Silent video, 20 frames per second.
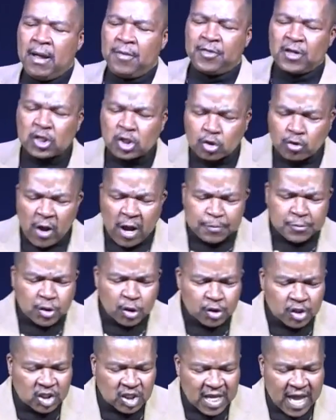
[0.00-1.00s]
The
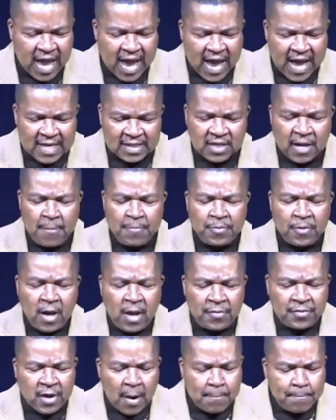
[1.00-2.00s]
scripture says
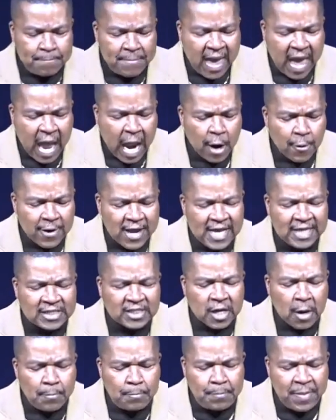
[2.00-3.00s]
the
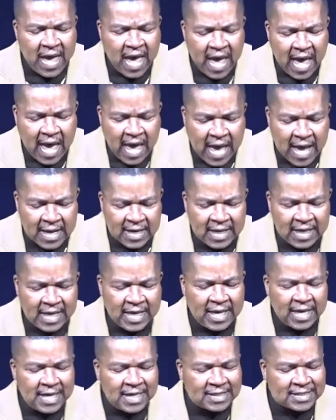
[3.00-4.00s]
marriage bed
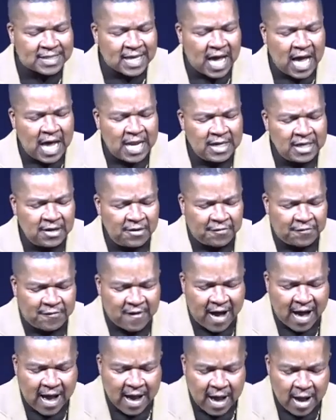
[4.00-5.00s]
is
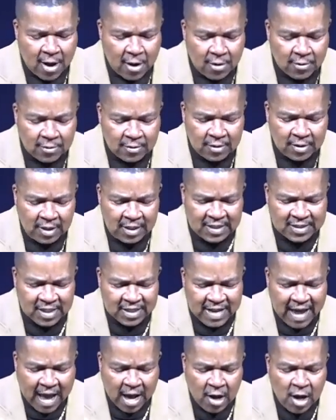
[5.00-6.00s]
undefiled.
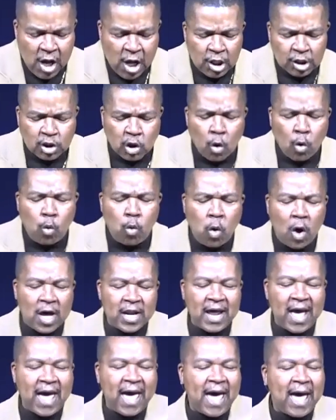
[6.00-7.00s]
Listen now. So
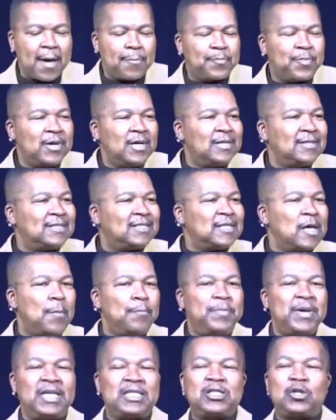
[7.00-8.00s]
what happens
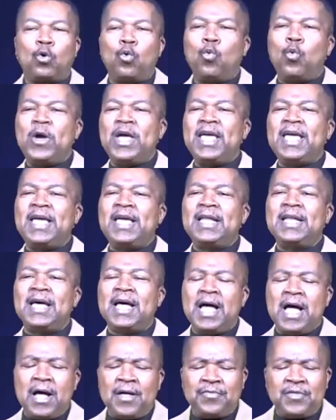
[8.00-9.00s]

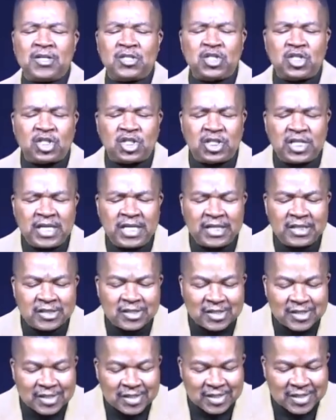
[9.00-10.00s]
between the
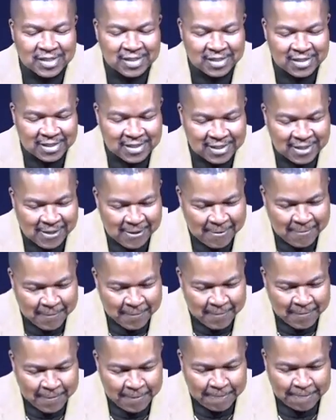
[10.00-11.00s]
sheets
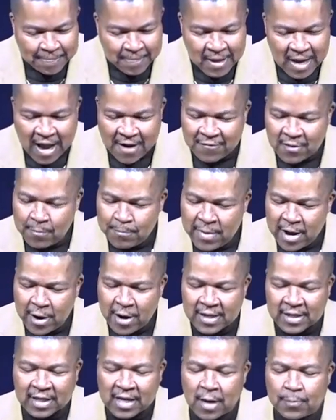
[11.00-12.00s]
of a
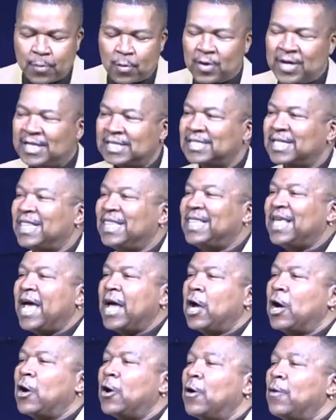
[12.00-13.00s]
married couple is
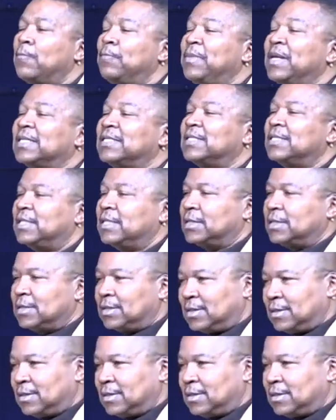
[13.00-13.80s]
their business.